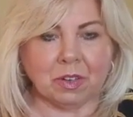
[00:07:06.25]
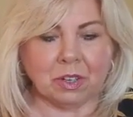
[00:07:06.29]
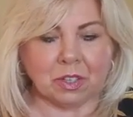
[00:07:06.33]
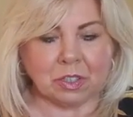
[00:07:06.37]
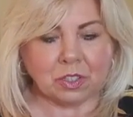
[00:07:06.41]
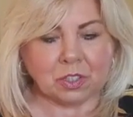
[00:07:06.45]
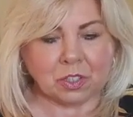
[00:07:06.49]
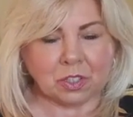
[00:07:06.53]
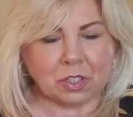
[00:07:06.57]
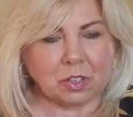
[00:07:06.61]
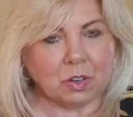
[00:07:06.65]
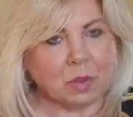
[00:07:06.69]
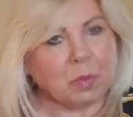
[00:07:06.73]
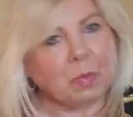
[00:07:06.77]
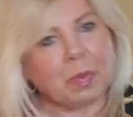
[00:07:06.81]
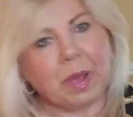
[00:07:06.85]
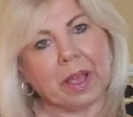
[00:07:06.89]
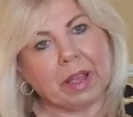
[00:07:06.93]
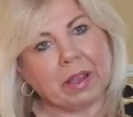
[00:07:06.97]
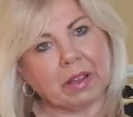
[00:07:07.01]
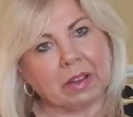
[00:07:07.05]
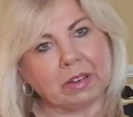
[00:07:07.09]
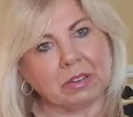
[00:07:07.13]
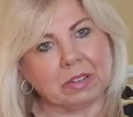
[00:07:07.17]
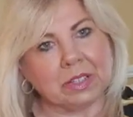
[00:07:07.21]
Just look
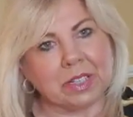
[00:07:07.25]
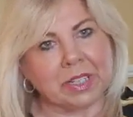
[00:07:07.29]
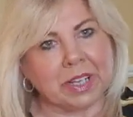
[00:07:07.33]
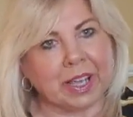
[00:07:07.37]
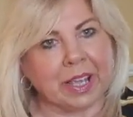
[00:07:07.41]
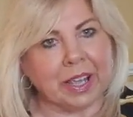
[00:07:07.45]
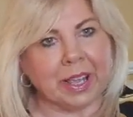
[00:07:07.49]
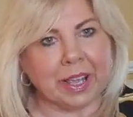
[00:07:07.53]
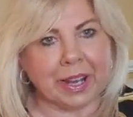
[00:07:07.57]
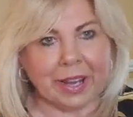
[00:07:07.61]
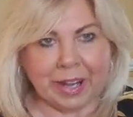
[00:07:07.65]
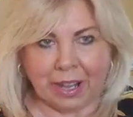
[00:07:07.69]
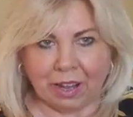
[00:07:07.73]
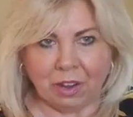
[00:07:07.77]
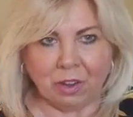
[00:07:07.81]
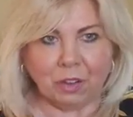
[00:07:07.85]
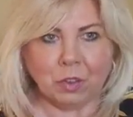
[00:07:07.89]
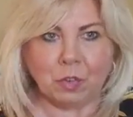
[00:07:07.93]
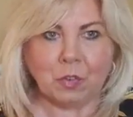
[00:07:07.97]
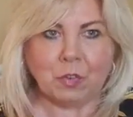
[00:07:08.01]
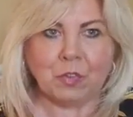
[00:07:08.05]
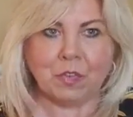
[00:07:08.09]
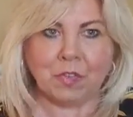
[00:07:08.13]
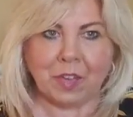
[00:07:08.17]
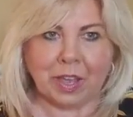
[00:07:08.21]
back on your day and how you
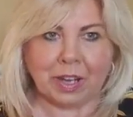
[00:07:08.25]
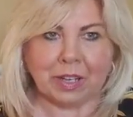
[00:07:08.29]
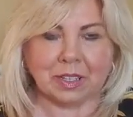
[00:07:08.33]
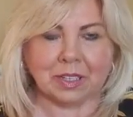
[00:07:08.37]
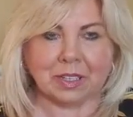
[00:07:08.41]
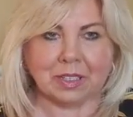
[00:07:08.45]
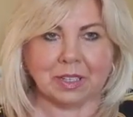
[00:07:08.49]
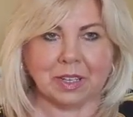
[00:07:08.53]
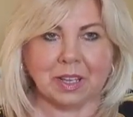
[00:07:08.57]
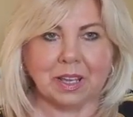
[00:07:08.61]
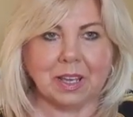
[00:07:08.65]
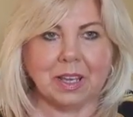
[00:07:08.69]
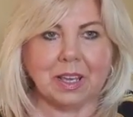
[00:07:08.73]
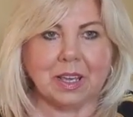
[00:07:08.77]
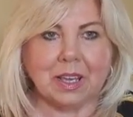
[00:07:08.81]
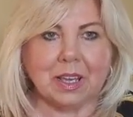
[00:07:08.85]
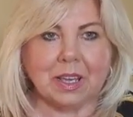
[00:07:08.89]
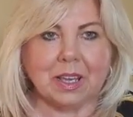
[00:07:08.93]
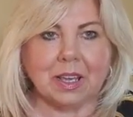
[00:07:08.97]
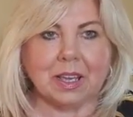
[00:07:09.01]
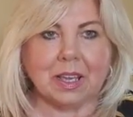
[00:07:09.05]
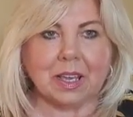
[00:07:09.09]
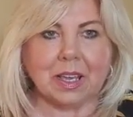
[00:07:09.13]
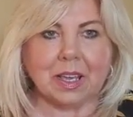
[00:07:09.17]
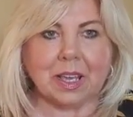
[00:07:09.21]
felt,
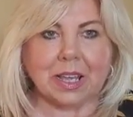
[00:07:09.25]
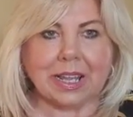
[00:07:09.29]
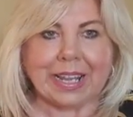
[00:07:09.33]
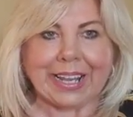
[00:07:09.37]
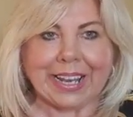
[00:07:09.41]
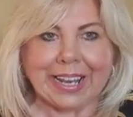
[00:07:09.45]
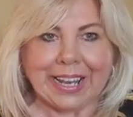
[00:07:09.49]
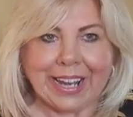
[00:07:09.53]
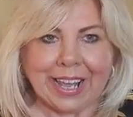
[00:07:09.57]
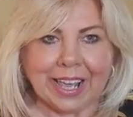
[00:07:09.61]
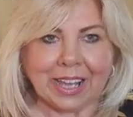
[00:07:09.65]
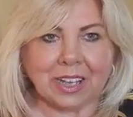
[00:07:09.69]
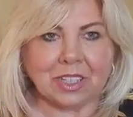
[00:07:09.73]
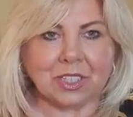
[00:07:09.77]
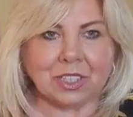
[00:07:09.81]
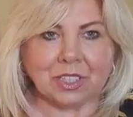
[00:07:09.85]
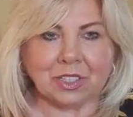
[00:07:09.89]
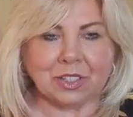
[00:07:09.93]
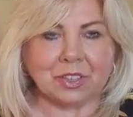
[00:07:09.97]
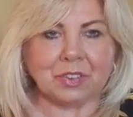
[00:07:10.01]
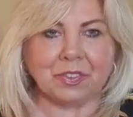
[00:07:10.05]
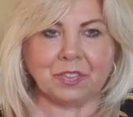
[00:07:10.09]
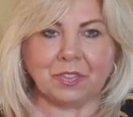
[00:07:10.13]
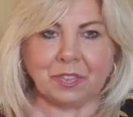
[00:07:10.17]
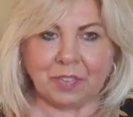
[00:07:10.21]
and connect to
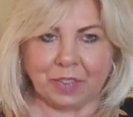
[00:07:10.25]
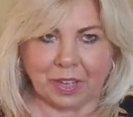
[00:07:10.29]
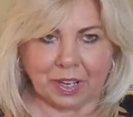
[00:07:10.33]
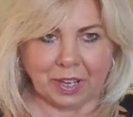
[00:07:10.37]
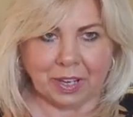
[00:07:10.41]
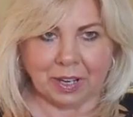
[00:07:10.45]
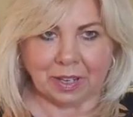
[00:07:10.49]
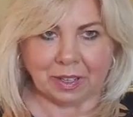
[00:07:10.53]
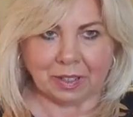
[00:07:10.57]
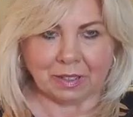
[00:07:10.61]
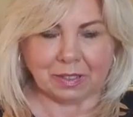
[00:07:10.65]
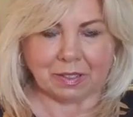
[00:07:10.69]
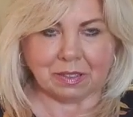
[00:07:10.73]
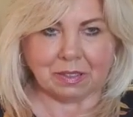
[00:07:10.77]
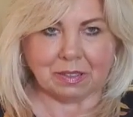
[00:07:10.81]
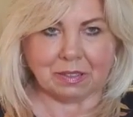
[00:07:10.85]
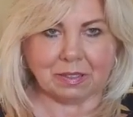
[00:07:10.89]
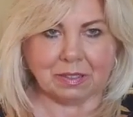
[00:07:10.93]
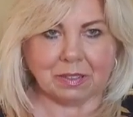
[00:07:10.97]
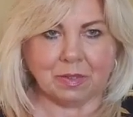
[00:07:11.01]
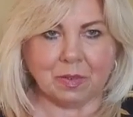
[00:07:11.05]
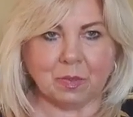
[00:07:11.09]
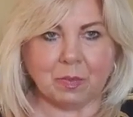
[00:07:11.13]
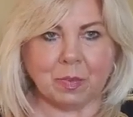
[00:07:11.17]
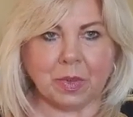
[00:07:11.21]
your feelings,
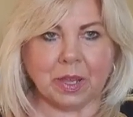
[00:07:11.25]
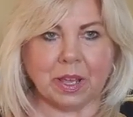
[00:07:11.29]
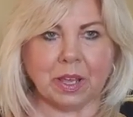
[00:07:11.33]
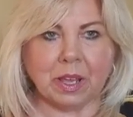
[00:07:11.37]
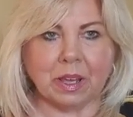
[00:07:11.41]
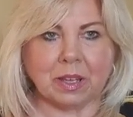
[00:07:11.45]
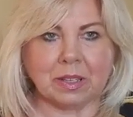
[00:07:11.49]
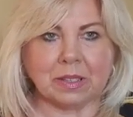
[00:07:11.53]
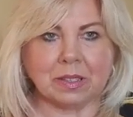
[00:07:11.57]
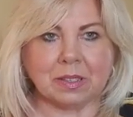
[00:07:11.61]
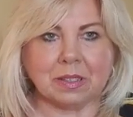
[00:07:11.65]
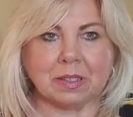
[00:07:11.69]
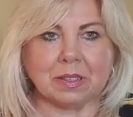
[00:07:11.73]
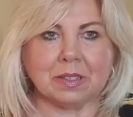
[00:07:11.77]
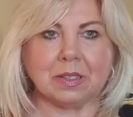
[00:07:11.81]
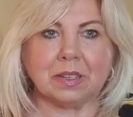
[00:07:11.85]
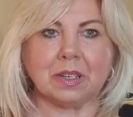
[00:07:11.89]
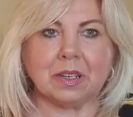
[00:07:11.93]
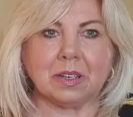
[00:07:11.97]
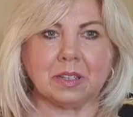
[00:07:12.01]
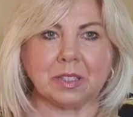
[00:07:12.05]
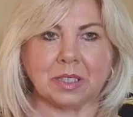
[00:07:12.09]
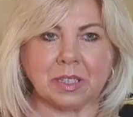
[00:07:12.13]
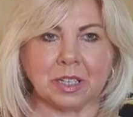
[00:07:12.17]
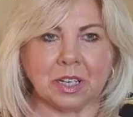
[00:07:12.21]
because
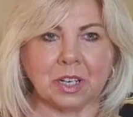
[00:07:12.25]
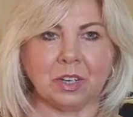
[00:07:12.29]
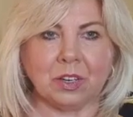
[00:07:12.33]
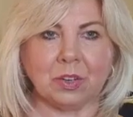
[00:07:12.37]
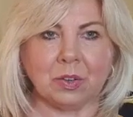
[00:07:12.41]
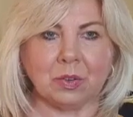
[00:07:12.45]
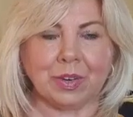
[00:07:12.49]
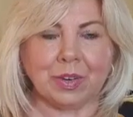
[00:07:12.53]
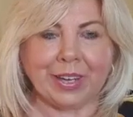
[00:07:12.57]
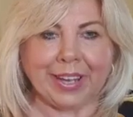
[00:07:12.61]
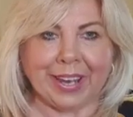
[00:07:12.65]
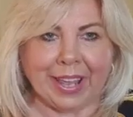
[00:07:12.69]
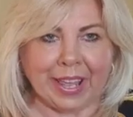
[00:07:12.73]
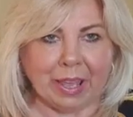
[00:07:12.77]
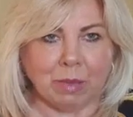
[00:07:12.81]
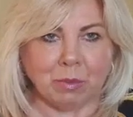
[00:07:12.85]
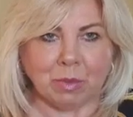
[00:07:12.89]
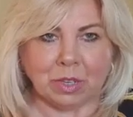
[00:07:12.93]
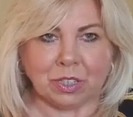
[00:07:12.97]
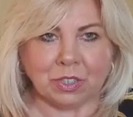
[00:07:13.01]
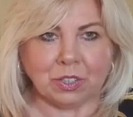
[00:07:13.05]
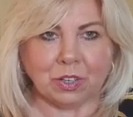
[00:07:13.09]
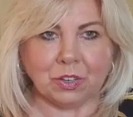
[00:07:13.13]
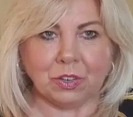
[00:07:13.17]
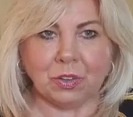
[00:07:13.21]
until you name
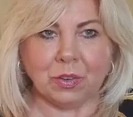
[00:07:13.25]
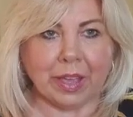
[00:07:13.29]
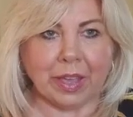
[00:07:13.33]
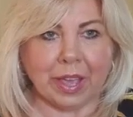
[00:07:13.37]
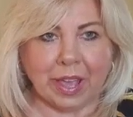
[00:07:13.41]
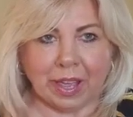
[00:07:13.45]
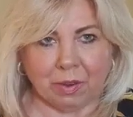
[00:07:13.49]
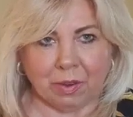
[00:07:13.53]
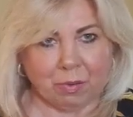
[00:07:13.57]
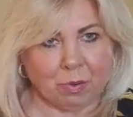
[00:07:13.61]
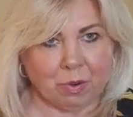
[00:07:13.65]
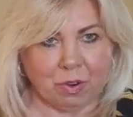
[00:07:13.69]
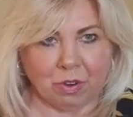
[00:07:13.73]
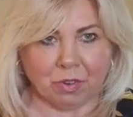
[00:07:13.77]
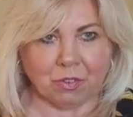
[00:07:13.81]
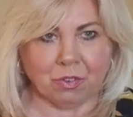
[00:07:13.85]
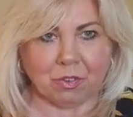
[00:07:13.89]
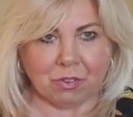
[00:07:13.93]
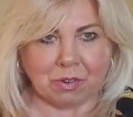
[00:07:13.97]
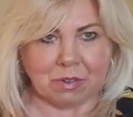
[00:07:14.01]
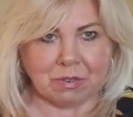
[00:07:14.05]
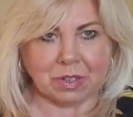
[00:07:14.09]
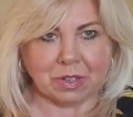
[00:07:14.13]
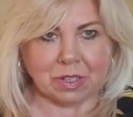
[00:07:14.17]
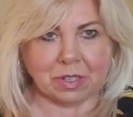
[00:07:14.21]
it, you can't work
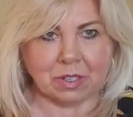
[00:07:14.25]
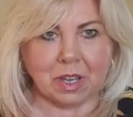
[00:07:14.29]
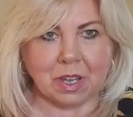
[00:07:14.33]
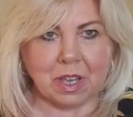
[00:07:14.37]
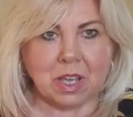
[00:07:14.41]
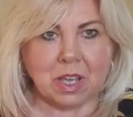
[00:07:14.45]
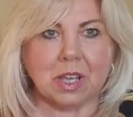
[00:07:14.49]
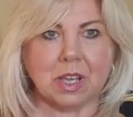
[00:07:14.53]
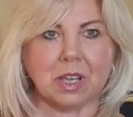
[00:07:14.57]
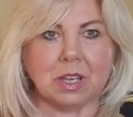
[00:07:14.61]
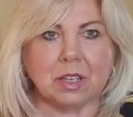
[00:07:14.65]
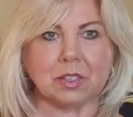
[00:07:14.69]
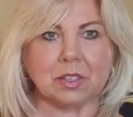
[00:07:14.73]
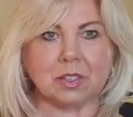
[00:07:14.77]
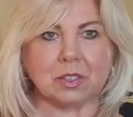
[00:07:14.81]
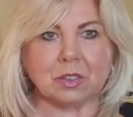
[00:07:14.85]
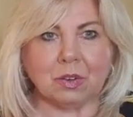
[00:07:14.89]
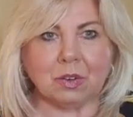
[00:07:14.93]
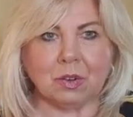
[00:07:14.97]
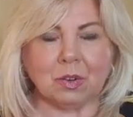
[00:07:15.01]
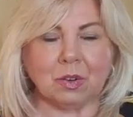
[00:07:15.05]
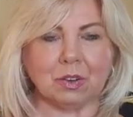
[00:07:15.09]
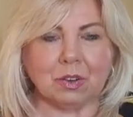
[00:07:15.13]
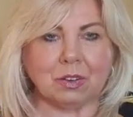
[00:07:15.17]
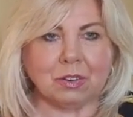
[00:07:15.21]
through it.
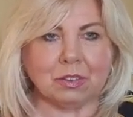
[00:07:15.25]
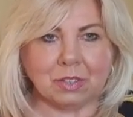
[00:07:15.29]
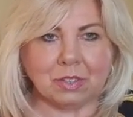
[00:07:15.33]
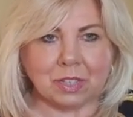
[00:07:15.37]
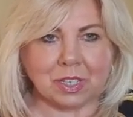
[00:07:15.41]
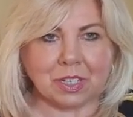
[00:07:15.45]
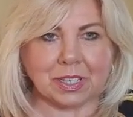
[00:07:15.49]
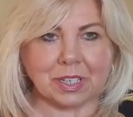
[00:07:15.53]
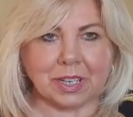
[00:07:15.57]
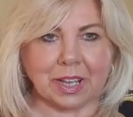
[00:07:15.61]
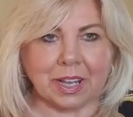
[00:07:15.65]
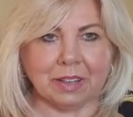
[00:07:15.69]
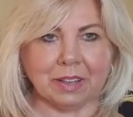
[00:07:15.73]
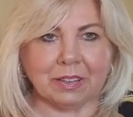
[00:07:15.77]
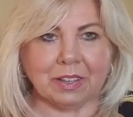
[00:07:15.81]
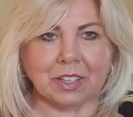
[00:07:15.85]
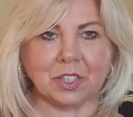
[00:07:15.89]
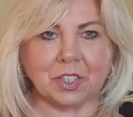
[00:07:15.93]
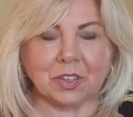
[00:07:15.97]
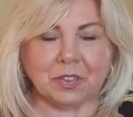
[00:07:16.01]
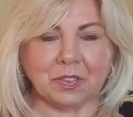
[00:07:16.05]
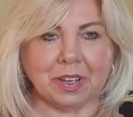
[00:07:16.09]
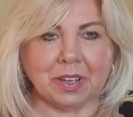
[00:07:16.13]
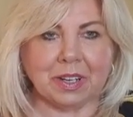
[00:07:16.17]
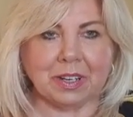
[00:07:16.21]
So understand that
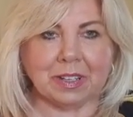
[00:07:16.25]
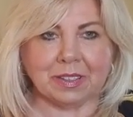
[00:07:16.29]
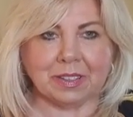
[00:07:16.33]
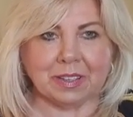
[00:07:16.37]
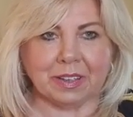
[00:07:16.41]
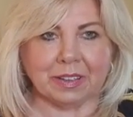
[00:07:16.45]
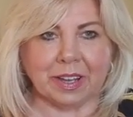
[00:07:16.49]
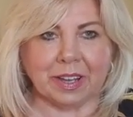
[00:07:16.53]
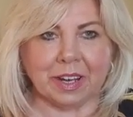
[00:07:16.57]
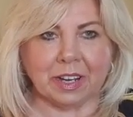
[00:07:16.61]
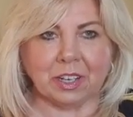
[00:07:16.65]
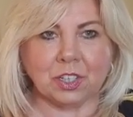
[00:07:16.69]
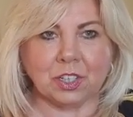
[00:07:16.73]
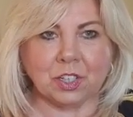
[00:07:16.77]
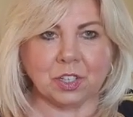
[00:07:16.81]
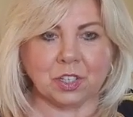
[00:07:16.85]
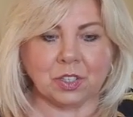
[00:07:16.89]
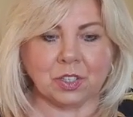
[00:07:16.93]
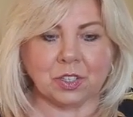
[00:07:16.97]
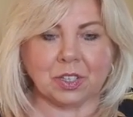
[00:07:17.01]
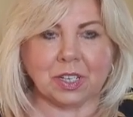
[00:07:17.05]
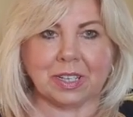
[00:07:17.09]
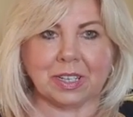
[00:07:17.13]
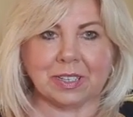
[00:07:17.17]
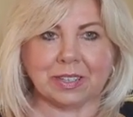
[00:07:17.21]
your feelings are there
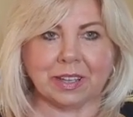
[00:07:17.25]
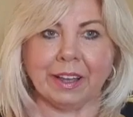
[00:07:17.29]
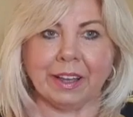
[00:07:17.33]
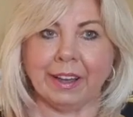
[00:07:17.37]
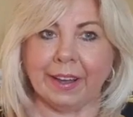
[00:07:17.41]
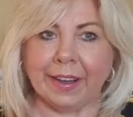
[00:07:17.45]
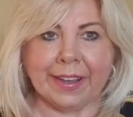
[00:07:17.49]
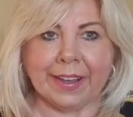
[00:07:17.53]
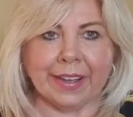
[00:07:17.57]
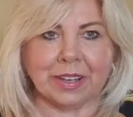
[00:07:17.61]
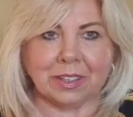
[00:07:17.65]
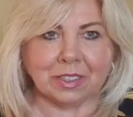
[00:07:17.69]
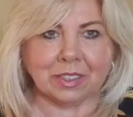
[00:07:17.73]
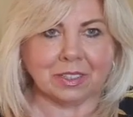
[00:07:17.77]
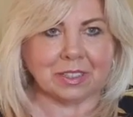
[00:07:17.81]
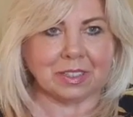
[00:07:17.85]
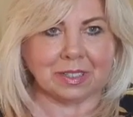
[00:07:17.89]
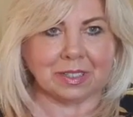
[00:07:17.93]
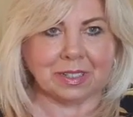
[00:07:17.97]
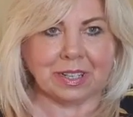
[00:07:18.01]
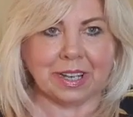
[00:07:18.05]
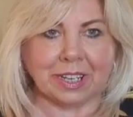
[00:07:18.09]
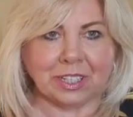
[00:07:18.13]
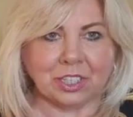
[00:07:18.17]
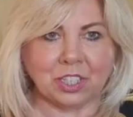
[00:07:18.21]
just as a guide to
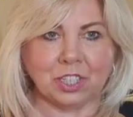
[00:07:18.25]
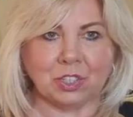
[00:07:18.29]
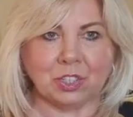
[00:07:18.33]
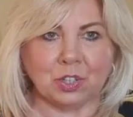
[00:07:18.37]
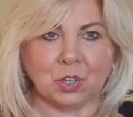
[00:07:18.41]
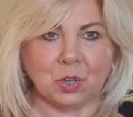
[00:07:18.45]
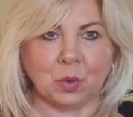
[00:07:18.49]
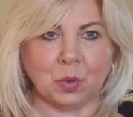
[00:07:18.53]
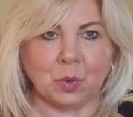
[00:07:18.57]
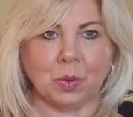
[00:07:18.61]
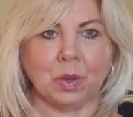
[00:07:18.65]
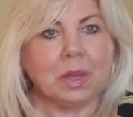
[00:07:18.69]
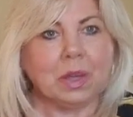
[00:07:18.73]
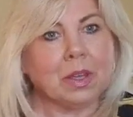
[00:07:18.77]
let you know,